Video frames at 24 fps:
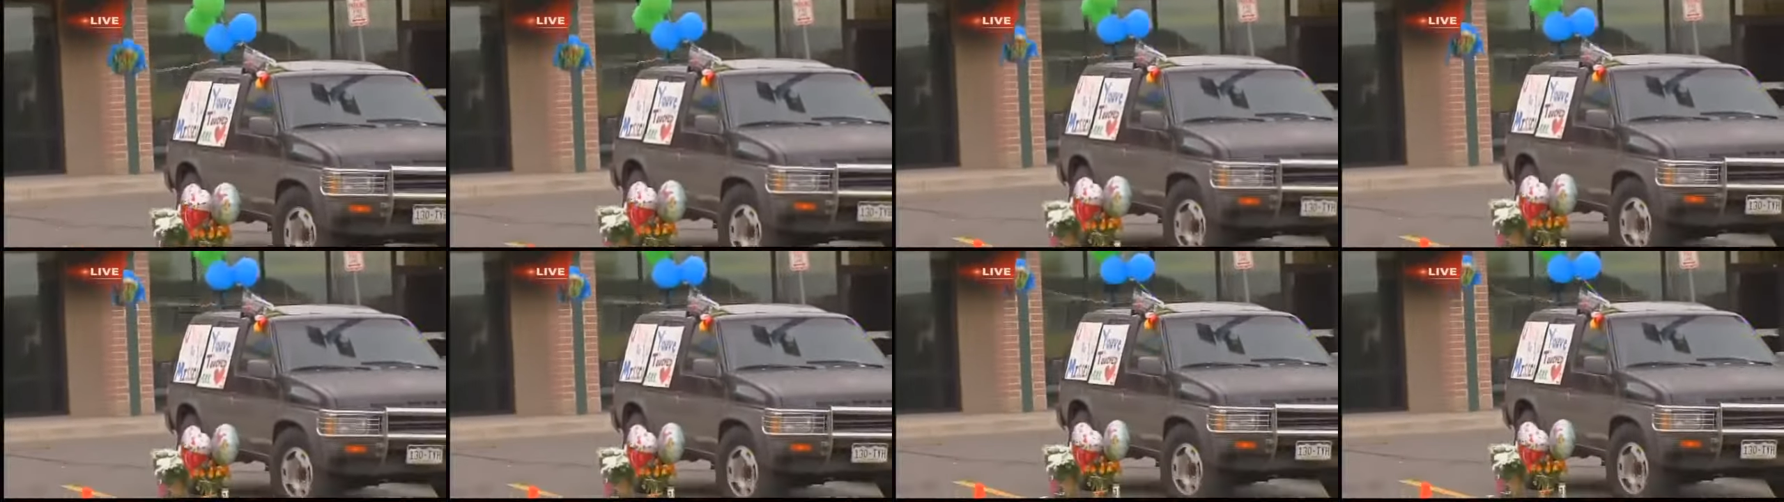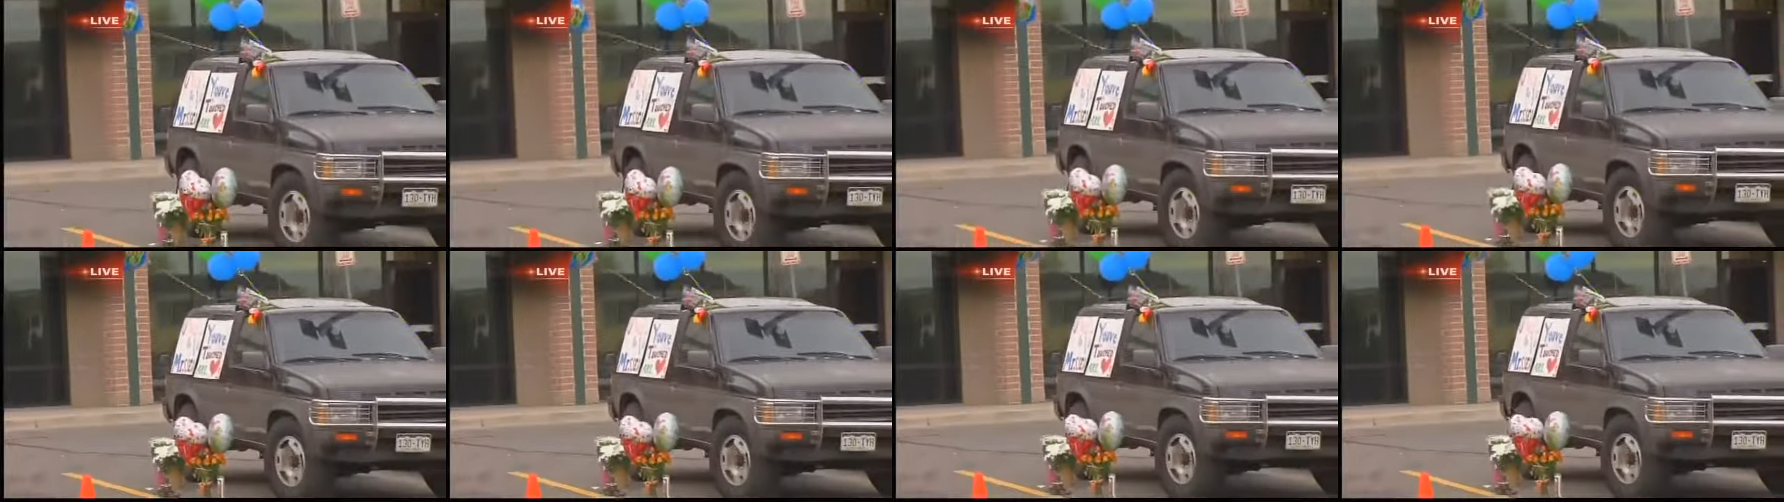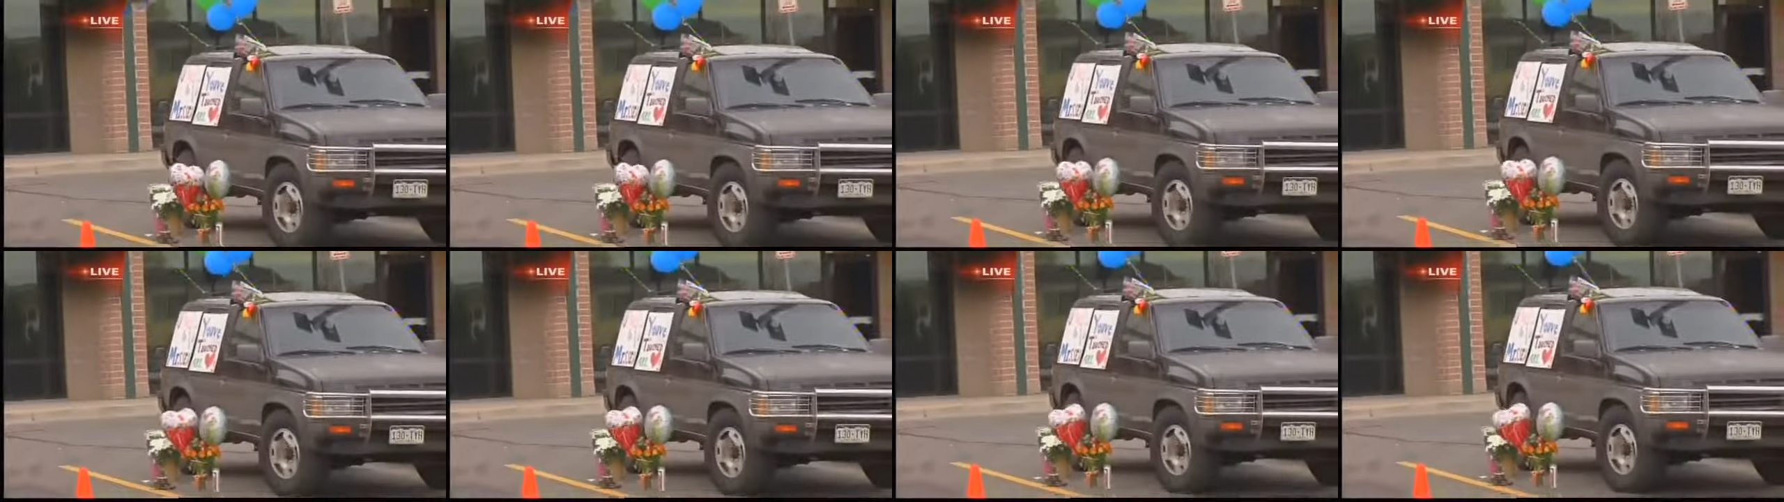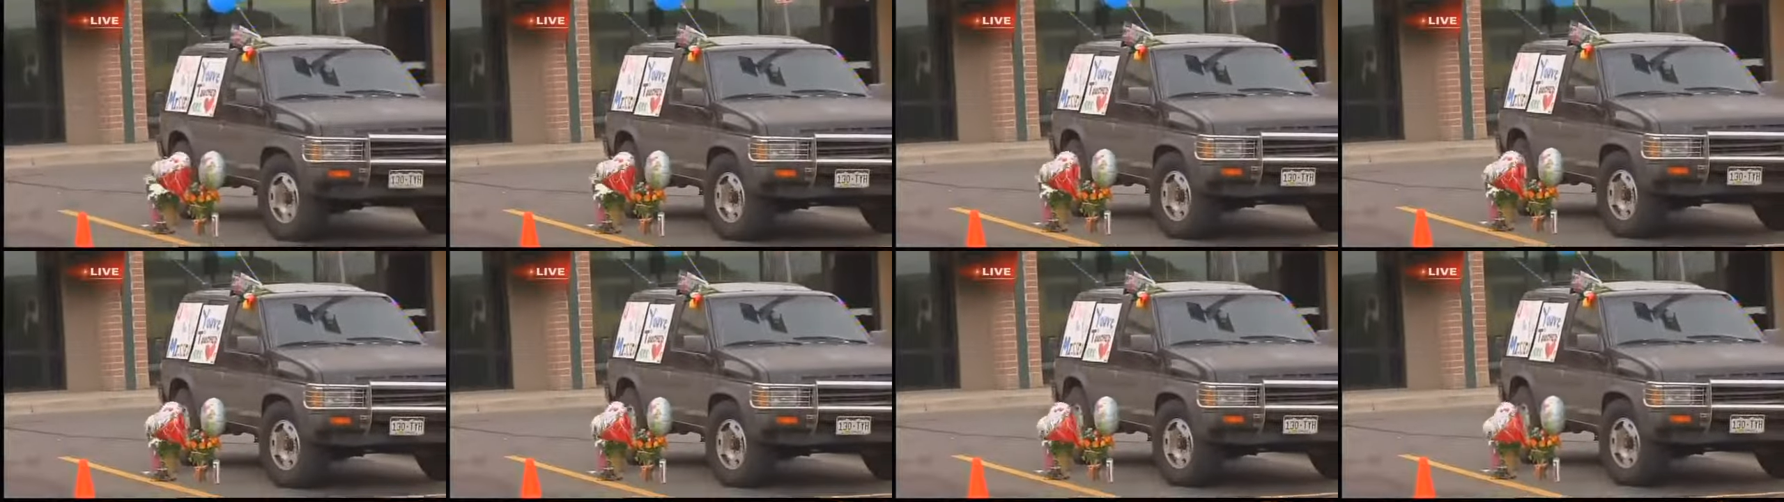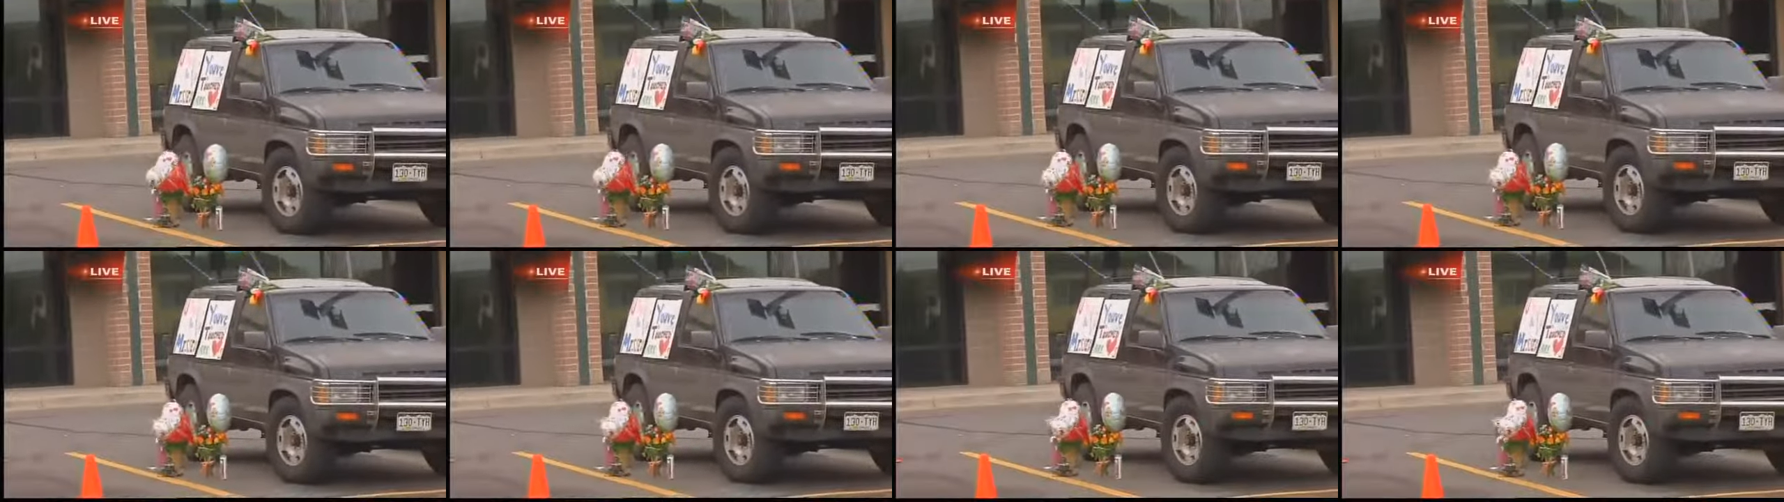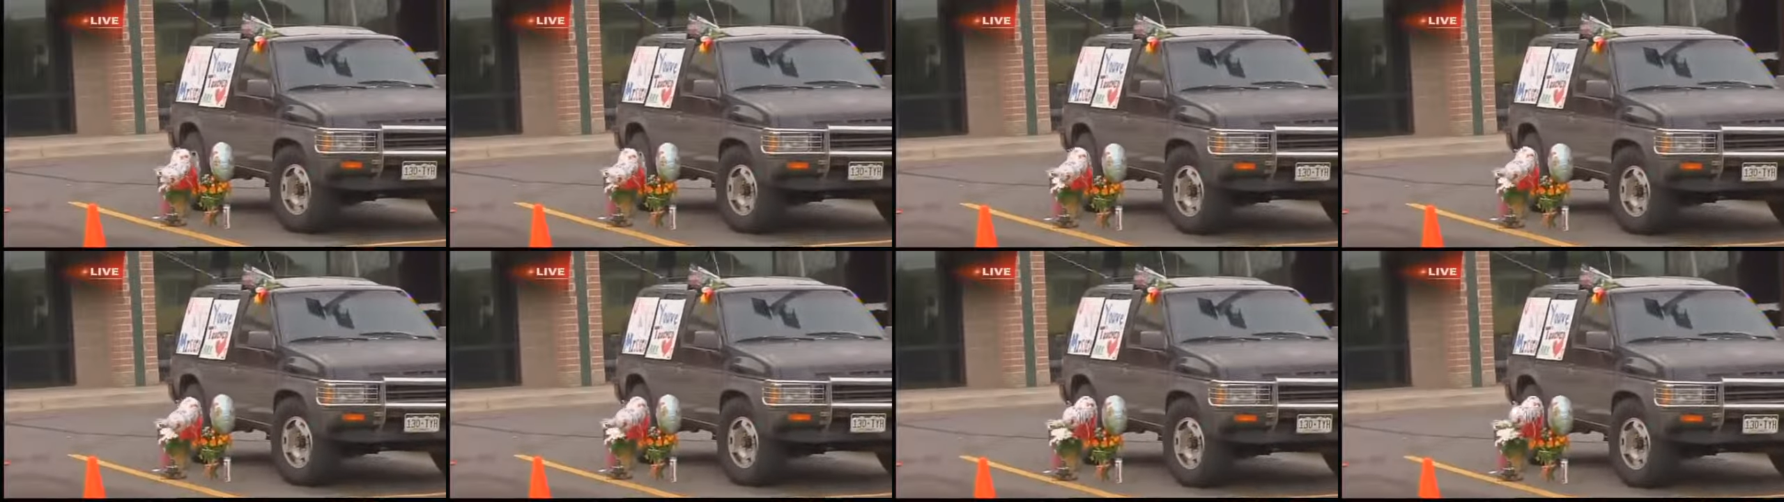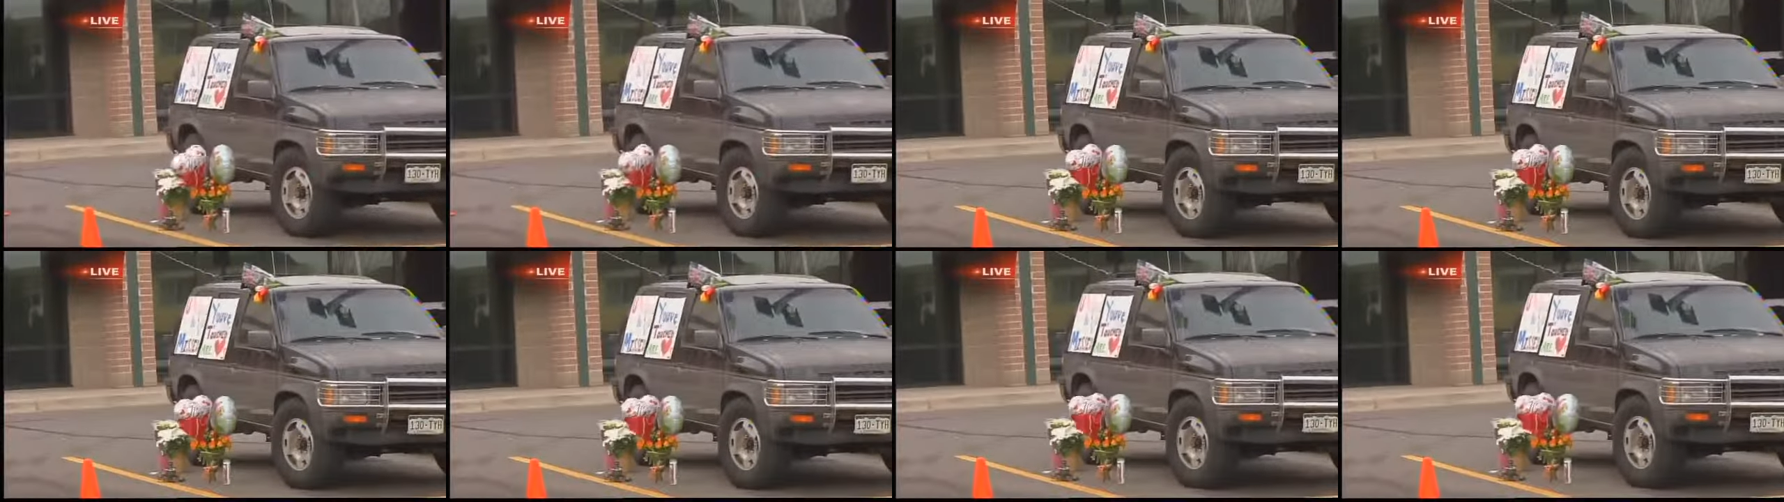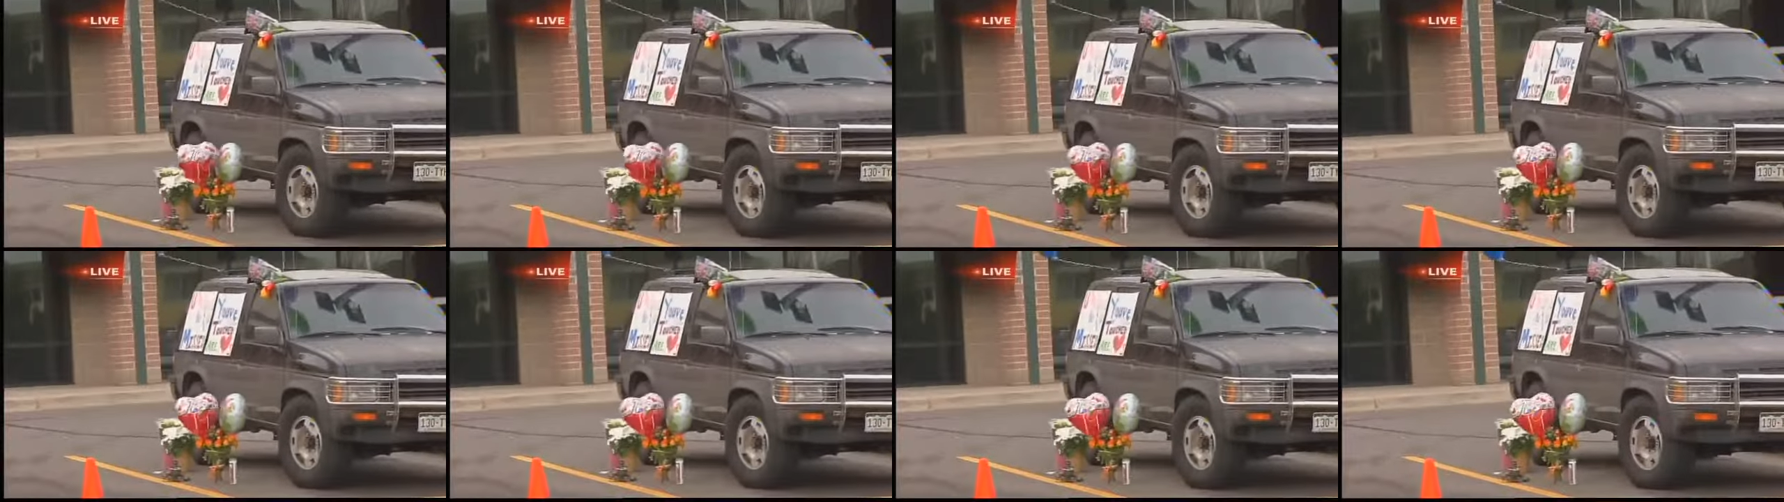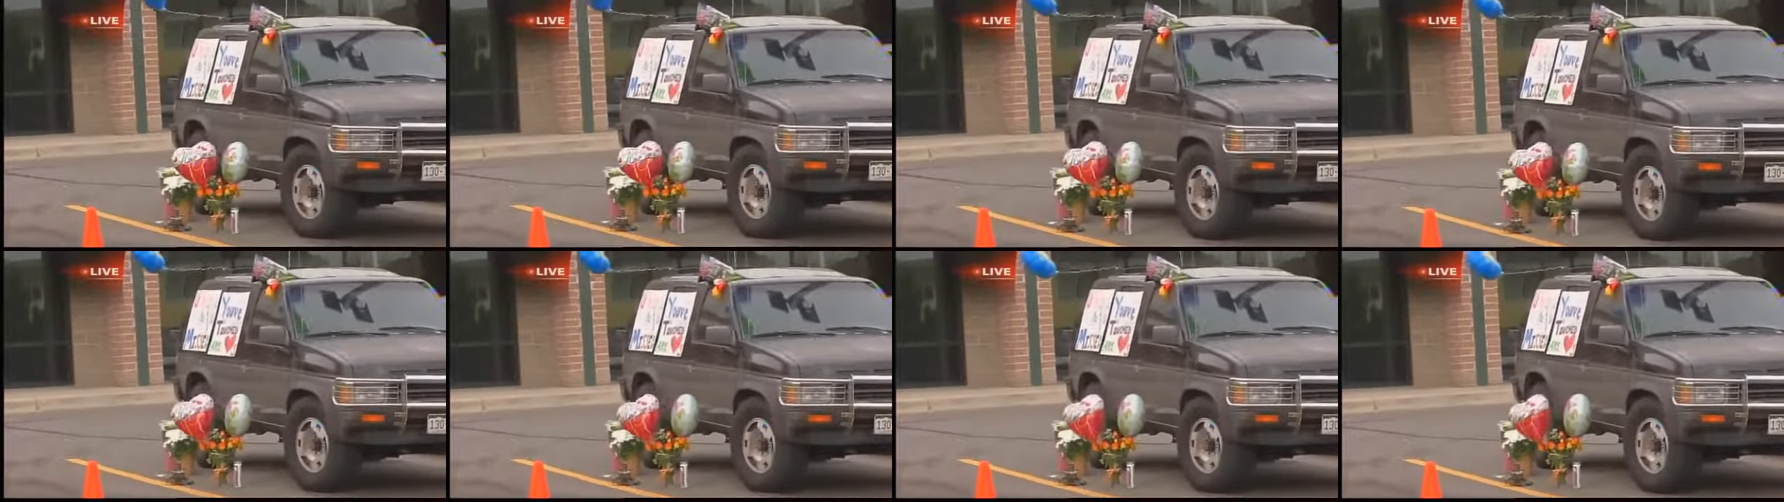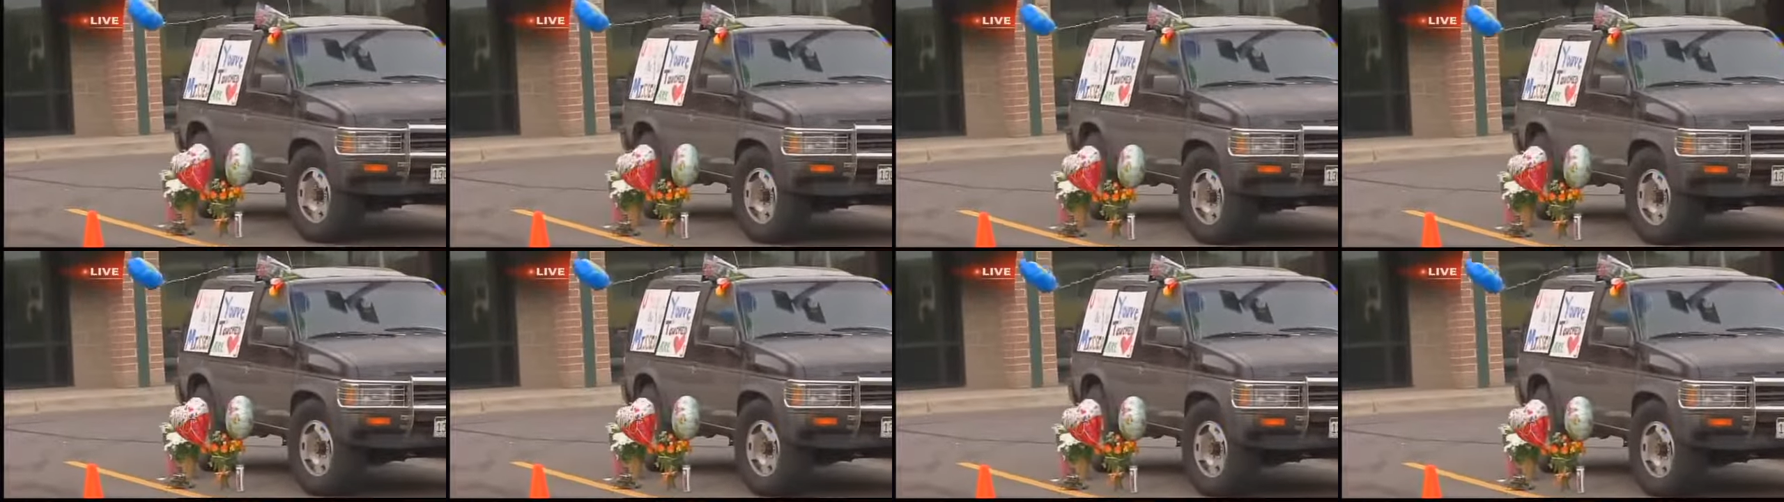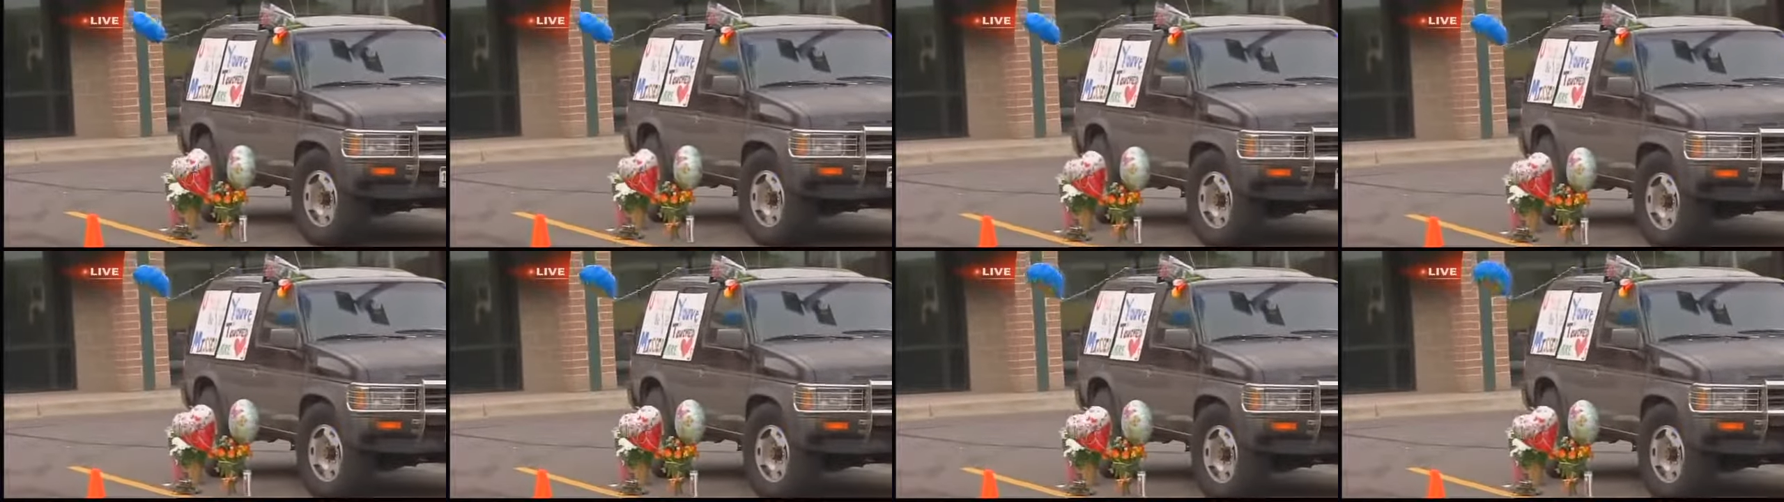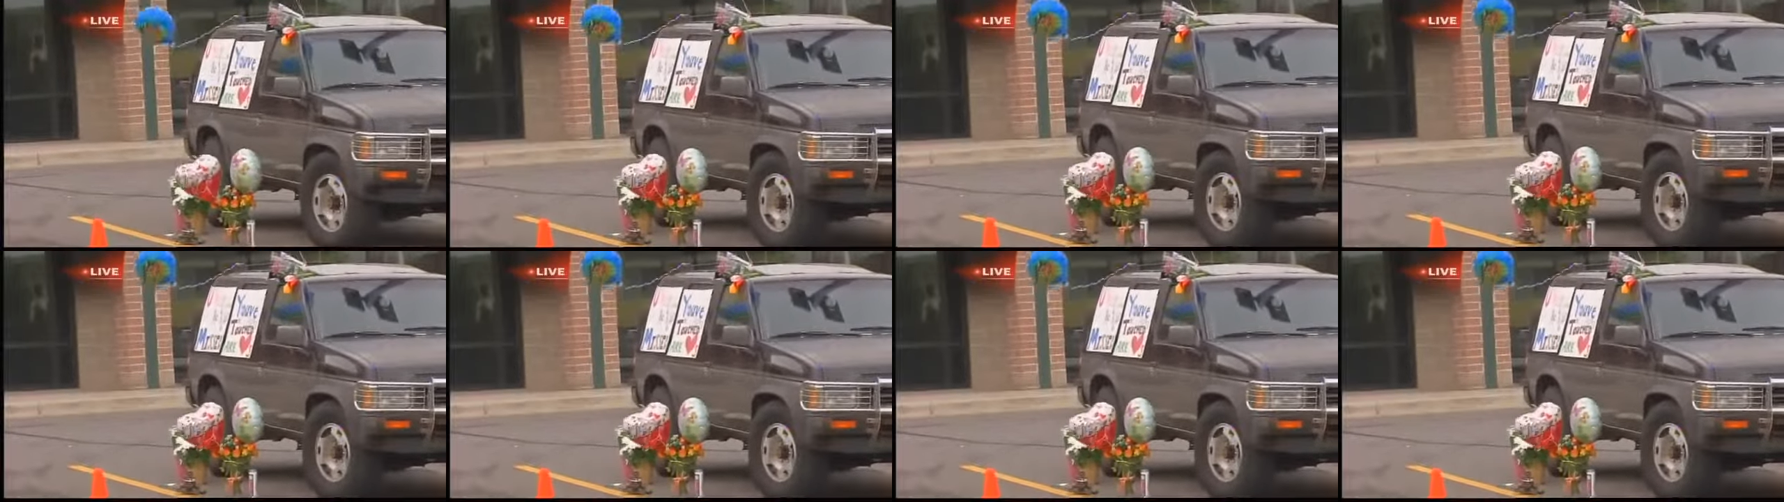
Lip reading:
[unreadable: no face in view]